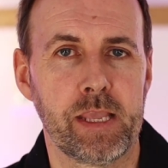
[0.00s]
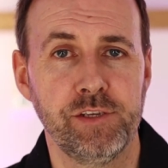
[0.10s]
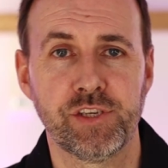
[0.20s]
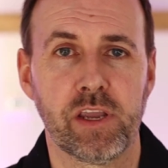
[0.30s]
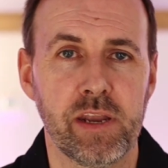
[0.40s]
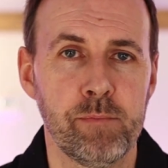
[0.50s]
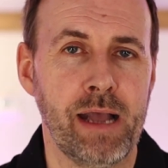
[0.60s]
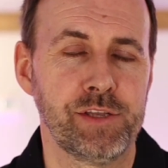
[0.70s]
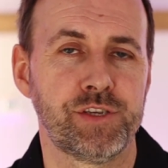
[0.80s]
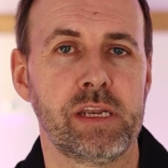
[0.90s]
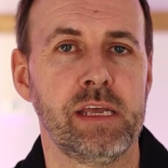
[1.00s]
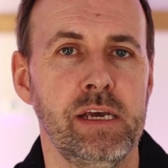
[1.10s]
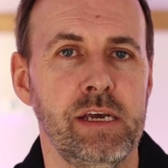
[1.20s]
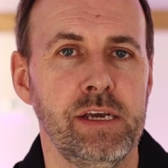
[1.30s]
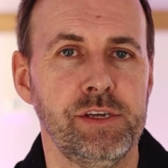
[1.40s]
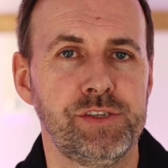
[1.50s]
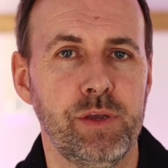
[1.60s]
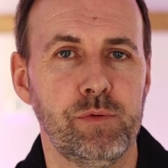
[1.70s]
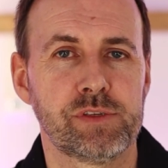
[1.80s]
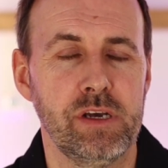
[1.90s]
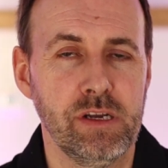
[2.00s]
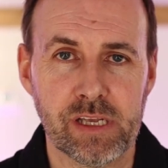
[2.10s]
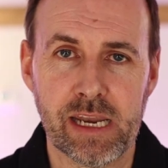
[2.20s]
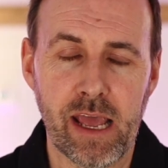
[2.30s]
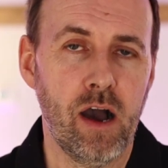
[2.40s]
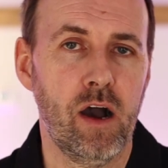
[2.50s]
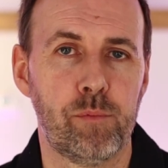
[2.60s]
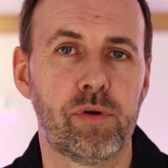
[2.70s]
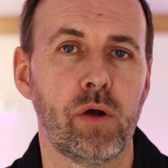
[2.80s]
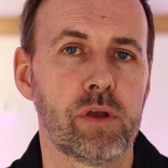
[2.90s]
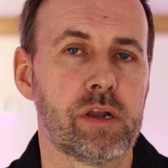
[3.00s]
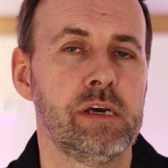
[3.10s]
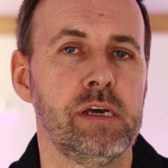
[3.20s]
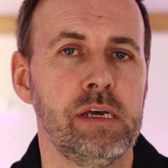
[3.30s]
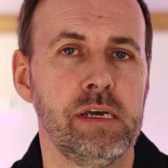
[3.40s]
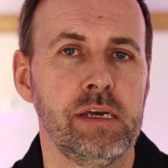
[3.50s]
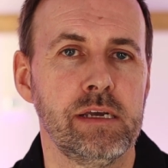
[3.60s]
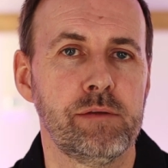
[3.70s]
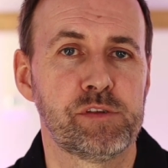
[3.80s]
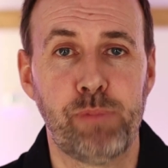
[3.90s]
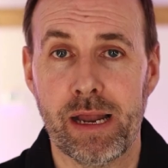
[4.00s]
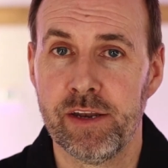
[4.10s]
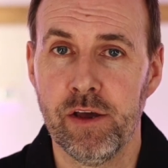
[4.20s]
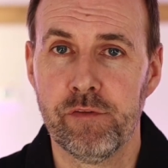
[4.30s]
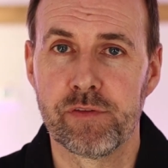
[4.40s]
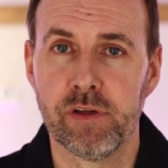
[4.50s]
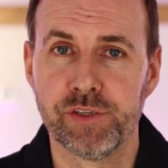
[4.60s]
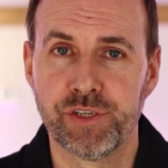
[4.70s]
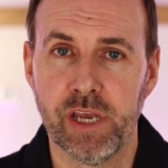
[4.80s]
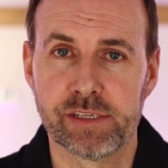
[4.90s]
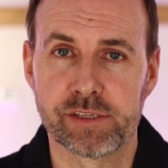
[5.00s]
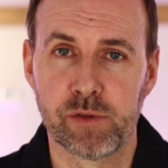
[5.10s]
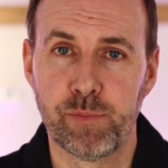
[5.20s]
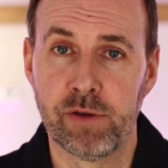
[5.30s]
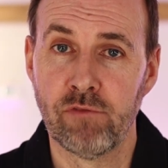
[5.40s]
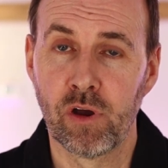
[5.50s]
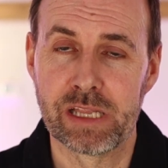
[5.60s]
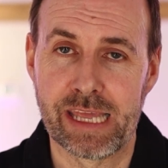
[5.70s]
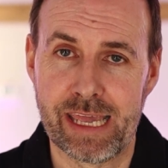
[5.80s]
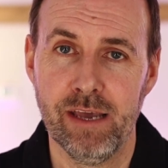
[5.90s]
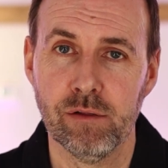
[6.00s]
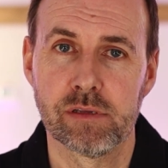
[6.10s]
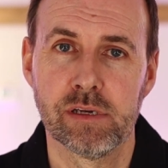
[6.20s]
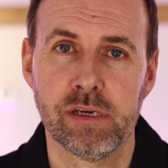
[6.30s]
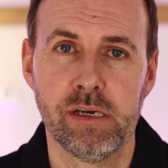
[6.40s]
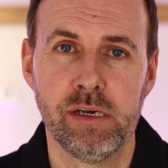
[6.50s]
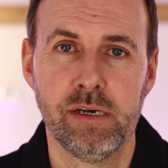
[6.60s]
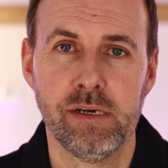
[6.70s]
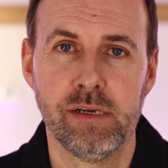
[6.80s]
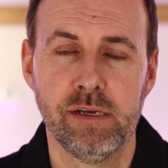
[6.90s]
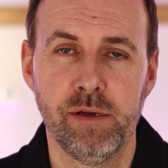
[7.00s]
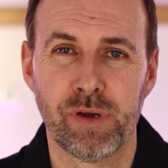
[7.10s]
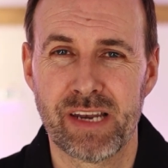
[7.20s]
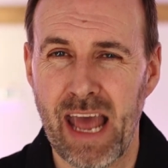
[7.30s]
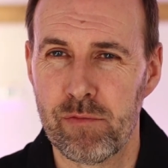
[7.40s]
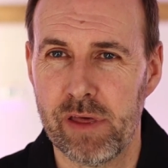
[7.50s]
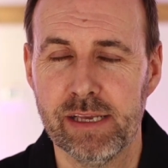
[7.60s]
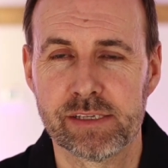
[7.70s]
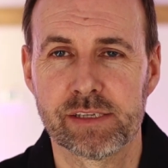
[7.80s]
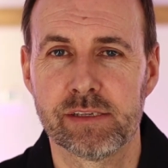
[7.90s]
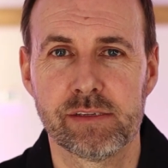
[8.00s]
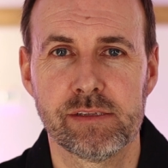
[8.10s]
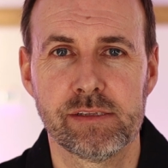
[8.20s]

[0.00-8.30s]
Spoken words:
And as you can imagine, she was utterly heartbroken. It was bad enough that Jesus had been wrongly killed, but now this,